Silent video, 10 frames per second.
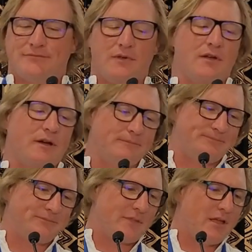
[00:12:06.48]
Okay.
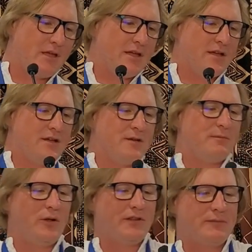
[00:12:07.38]

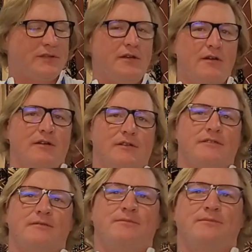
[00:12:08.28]
Building
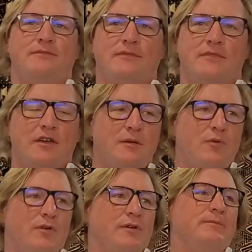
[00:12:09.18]
materials,
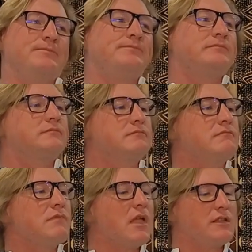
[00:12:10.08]
airborne.
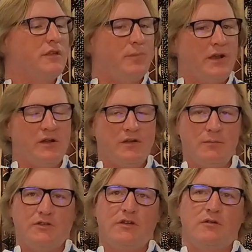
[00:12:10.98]
Depending on the
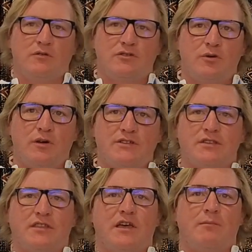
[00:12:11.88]
material choice
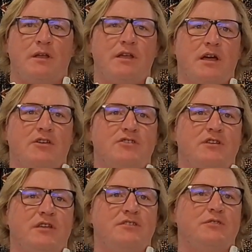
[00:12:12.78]
and the
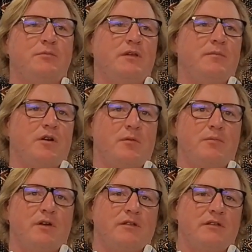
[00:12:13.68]
application needs to be
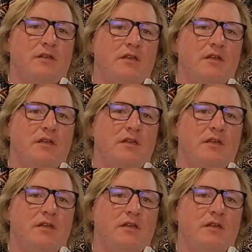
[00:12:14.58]
appropriate.